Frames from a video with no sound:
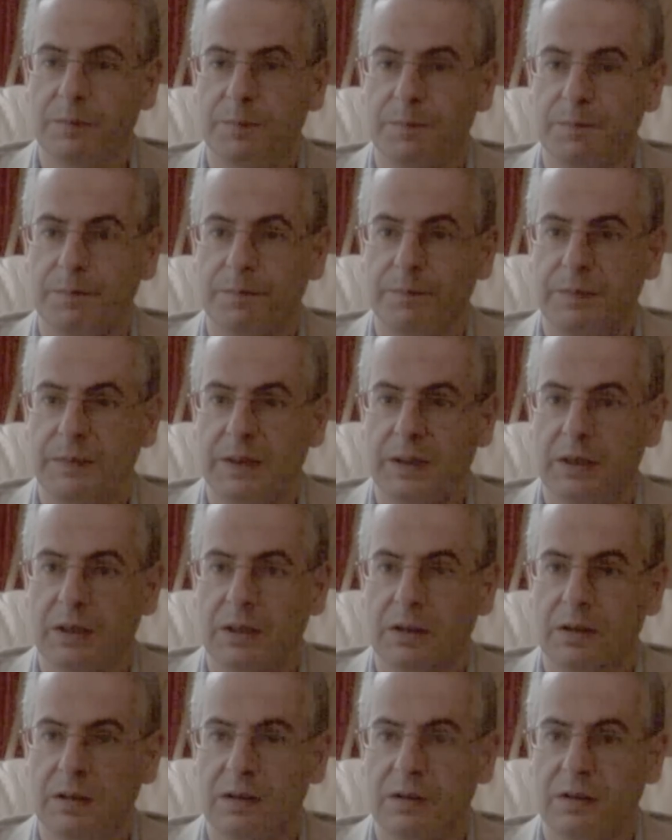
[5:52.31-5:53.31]
things
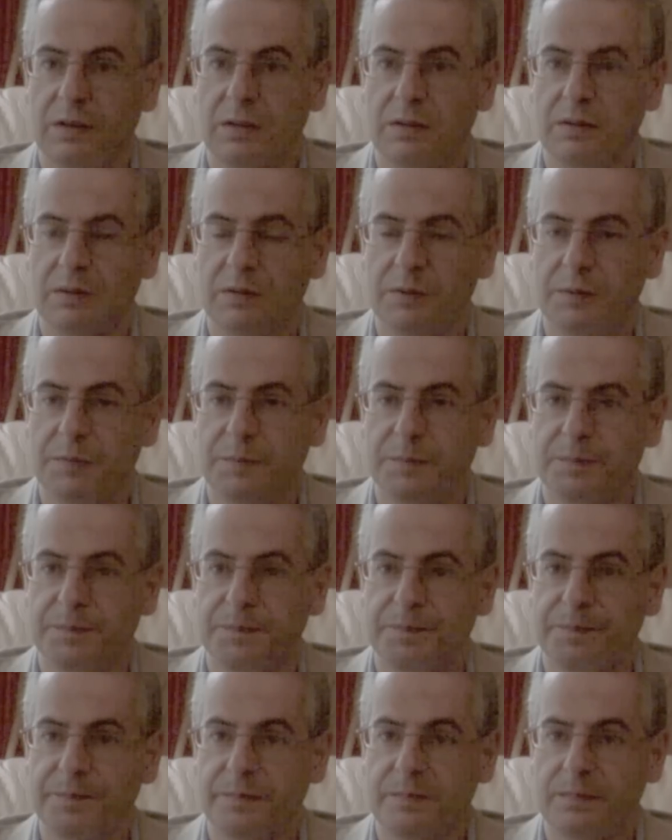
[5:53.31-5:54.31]
such as
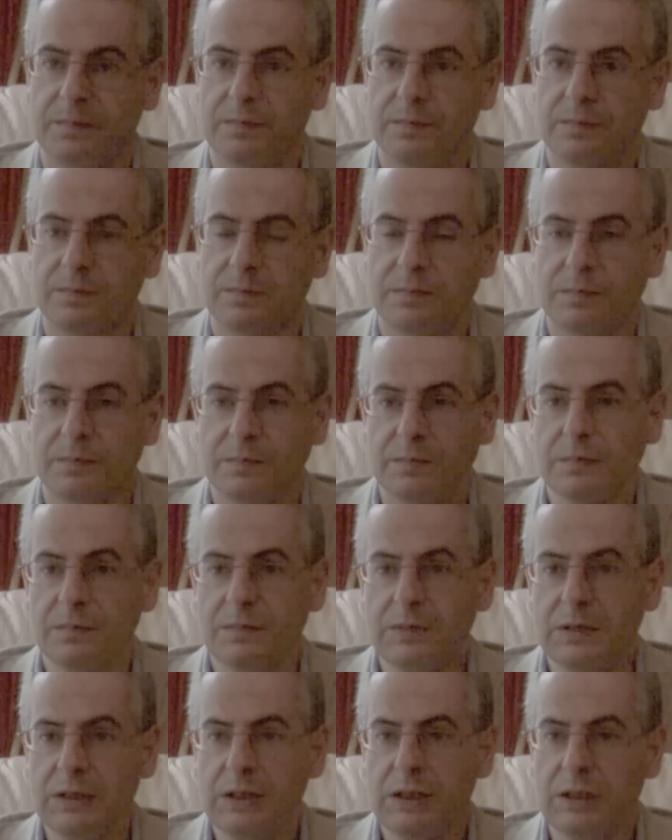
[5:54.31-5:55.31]
ghosts and
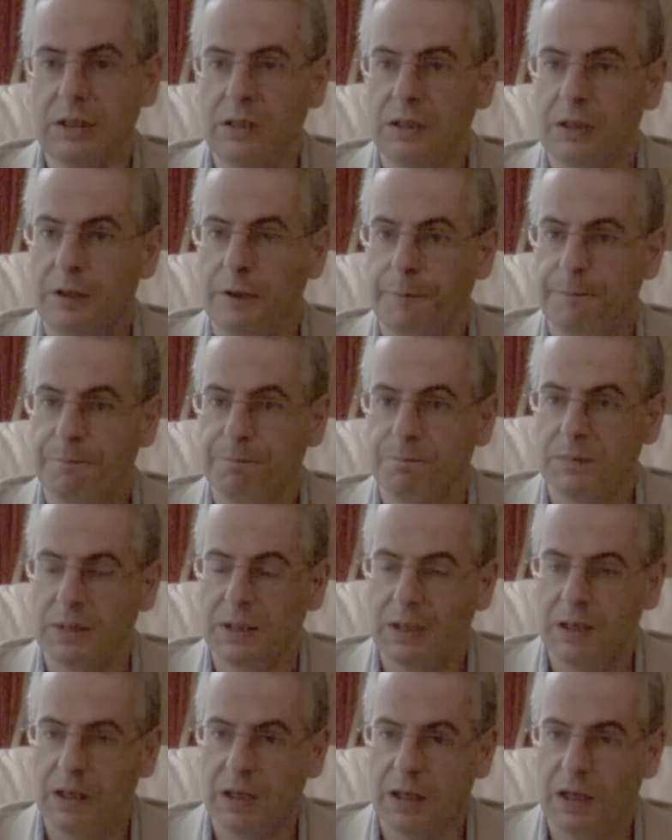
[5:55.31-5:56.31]
what was the other thing you
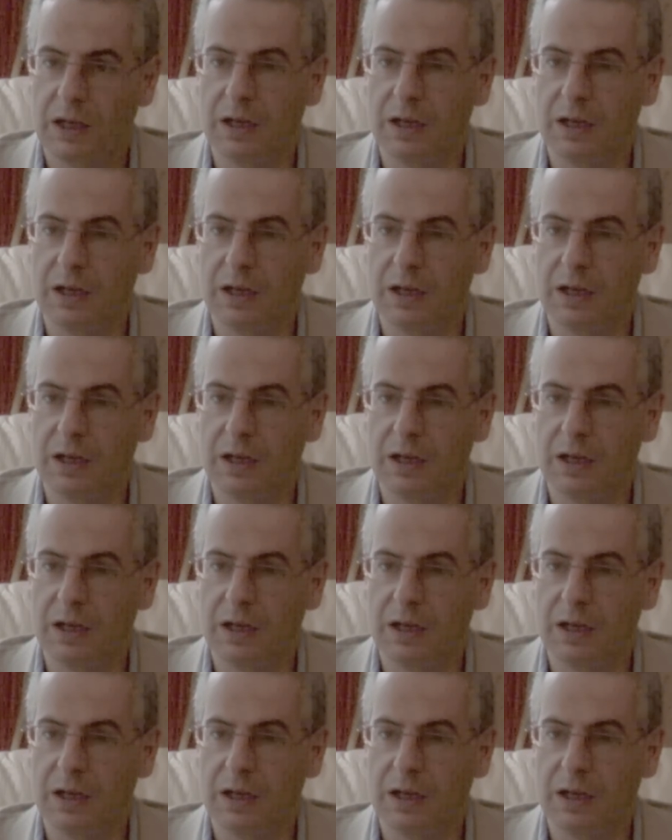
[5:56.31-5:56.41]
mentioned?